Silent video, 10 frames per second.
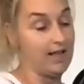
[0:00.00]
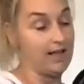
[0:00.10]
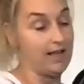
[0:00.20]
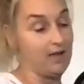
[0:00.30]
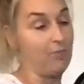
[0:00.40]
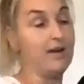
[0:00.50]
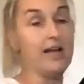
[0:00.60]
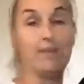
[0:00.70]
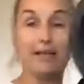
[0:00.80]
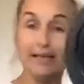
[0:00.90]
I'll bring
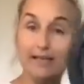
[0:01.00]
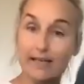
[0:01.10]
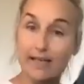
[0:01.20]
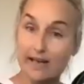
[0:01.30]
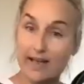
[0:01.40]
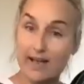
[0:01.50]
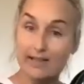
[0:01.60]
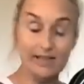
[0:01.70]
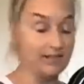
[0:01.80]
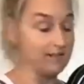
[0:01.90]
up our lid again. Our
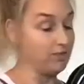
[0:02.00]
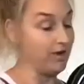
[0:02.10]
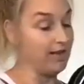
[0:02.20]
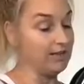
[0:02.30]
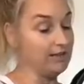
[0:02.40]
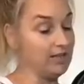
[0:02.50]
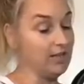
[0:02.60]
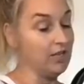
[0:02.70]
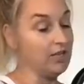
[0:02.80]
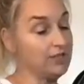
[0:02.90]
lid is round.
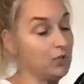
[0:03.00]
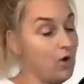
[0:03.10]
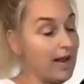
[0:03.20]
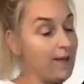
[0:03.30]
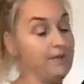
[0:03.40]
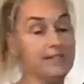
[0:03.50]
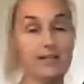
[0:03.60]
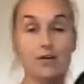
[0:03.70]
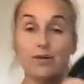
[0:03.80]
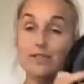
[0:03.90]
So what happens
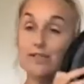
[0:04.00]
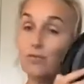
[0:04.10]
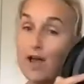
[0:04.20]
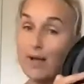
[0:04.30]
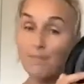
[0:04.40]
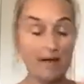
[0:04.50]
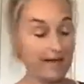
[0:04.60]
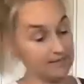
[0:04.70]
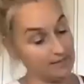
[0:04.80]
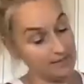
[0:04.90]
here is the round
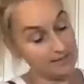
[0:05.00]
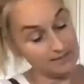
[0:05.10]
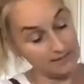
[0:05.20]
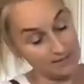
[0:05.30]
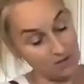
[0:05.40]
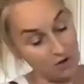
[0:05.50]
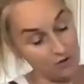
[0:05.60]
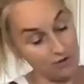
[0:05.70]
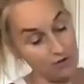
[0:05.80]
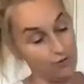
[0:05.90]
base sits
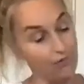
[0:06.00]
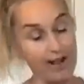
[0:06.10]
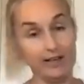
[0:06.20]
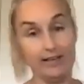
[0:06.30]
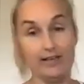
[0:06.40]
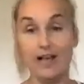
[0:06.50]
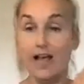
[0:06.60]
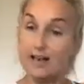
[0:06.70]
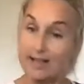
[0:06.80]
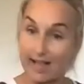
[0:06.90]
on the round lid,
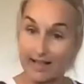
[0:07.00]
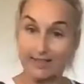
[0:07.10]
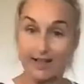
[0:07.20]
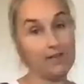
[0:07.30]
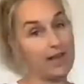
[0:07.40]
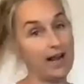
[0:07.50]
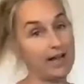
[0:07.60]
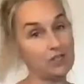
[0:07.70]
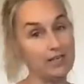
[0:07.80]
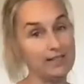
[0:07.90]
and that's how that
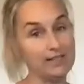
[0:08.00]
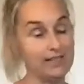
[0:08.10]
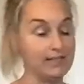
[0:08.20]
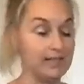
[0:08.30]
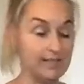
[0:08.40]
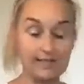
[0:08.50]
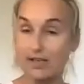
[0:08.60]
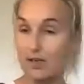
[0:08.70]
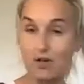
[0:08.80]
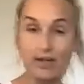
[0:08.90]
actually sits. It
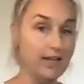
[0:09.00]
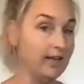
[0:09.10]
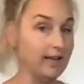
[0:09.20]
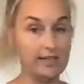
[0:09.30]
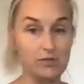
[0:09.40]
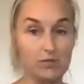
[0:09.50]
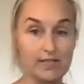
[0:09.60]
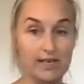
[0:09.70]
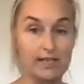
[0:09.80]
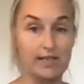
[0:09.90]
doesn't lock in. It's all
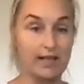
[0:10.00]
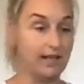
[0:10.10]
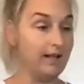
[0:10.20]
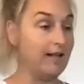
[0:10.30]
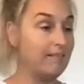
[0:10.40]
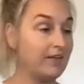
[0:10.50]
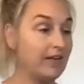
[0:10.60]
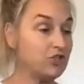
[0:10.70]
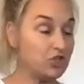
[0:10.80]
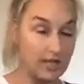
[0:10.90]
sitting there.
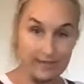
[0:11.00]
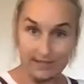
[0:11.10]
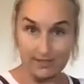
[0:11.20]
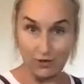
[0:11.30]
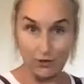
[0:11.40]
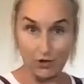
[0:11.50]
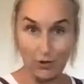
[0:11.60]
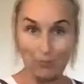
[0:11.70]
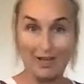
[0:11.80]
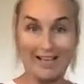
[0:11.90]
It just sits on the
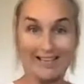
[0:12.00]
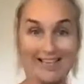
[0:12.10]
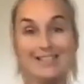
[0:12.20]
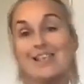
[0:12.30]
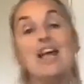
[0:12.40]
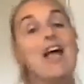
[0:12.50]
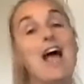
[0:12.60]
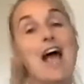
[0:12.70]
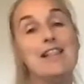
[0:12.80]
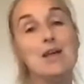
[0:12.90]
top like this.
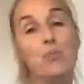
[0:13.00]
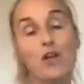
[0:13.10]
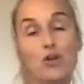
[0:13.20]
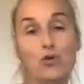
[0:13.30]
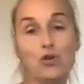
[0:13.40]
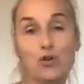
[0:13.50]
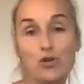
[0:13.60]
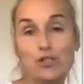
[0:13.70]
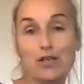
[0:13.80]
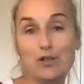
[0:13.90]
And then when you're
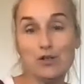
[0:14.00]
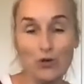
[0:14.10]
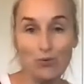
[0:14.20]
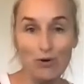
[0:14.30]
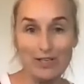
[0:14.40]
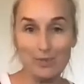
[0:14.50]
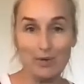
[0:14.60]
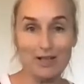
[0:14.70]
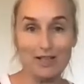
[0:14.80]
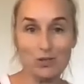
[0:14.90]
using a certain
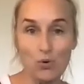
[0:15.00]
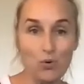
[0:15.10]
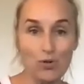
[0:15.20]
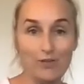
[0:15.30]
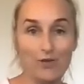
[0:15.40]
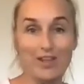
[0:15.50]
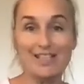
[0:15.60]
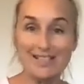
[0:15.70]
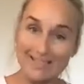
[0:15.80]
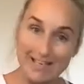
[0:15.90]
recipe that's calling for that
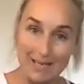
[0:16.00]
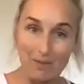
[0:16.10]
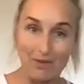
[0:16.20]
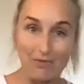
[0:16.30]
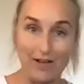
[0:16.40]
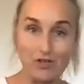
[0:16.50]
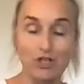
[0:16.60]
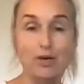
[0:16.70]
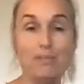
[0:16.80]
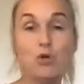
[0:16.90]
steaming
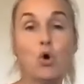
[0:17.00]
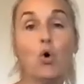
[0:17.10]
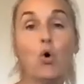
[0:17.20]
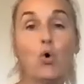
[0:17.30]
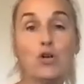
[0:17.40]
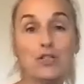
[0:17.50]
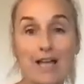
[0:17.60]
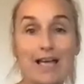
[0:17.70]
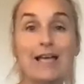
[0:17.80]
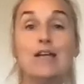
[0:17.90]
function, or you're
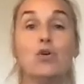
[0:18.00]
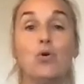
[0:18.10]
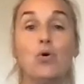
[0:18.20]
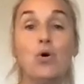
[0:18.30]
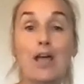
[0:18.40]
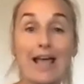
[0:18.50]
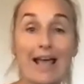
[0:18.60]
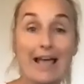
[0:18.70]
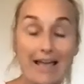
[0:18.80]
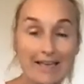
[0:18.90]
taking your
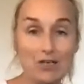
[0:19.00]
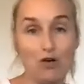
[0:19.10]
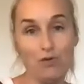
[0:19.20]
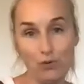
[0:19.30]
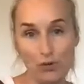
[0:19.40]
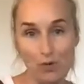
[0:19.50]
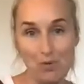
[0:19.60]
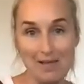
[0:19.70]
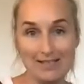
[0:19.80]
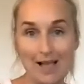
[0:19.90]
heat of your
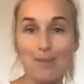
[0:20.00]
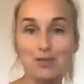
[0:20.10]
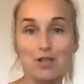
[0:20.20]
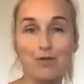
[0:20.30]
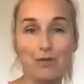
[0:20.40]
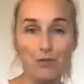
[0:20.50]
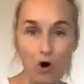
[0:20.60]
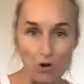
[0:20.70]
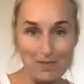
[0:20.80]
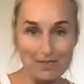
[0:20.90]
Thermomix up to the
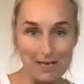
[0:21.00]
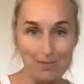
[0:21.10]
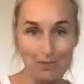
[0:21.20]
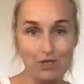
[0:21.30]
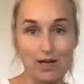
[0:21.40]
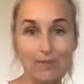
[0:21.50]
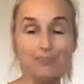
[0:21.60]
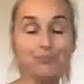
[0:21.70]
aroma temperature,